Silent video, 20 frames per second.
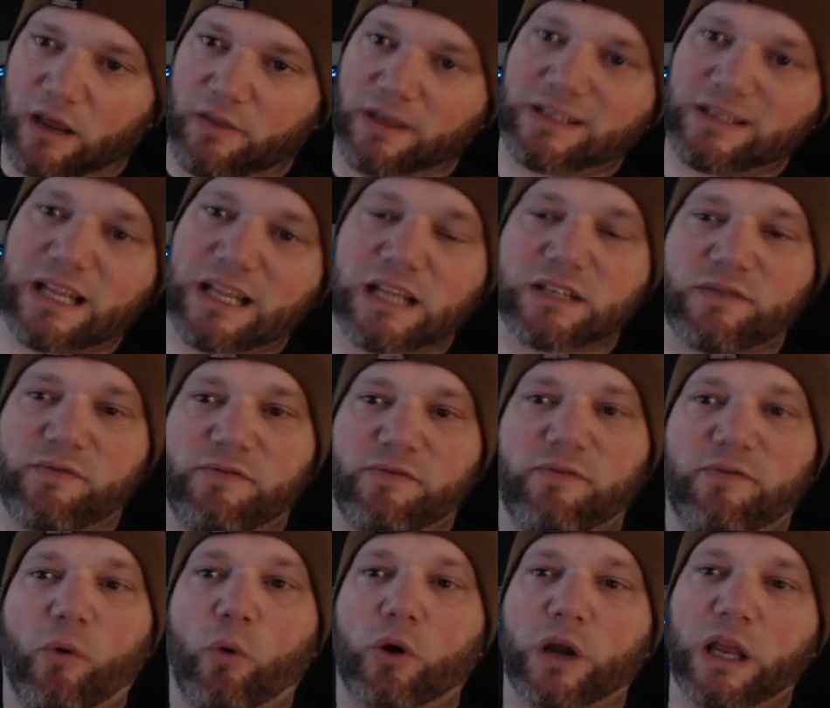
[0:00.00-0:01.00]
This has
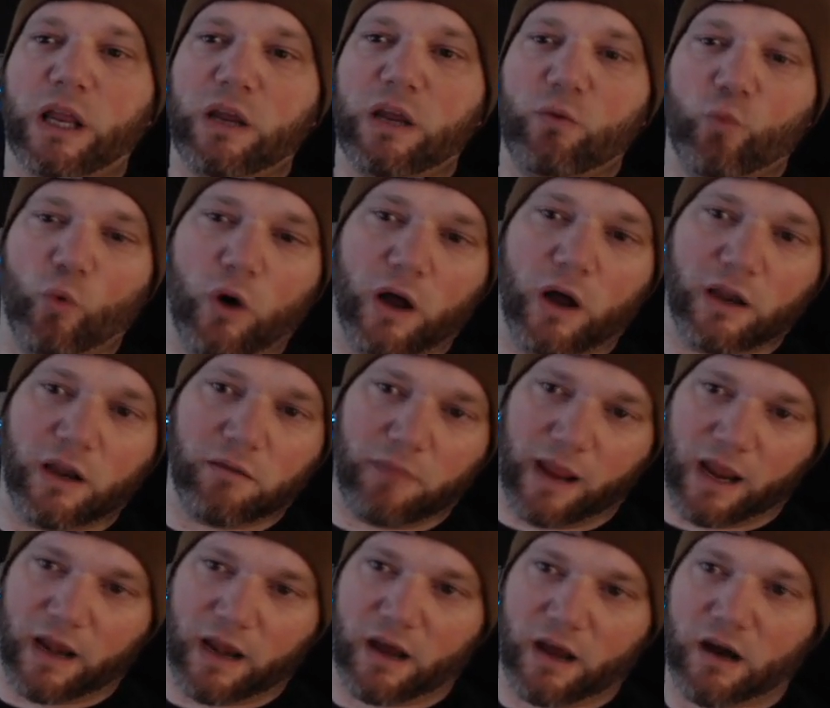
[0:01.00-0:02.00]
41
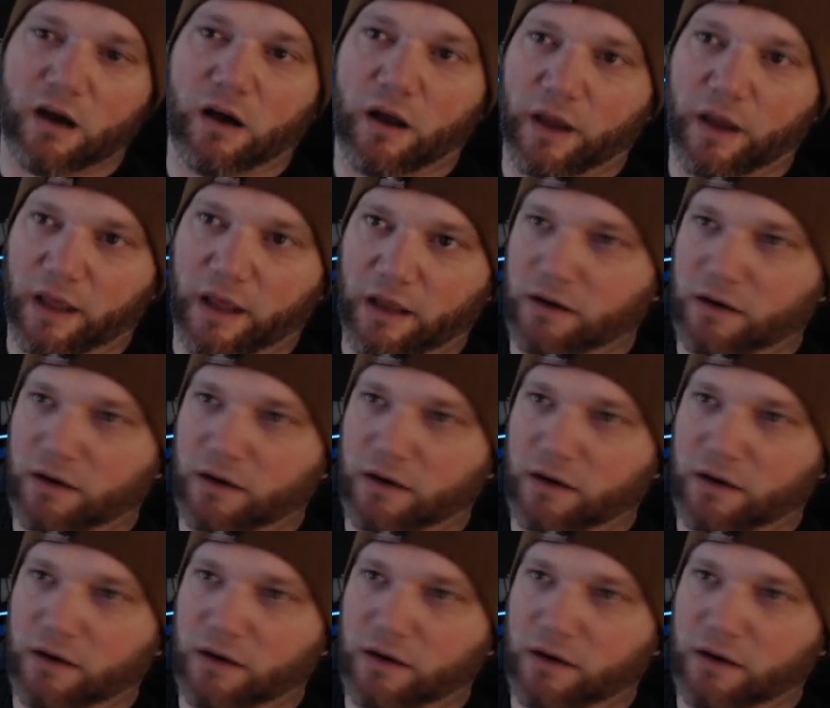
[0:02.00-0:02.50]
mana on it.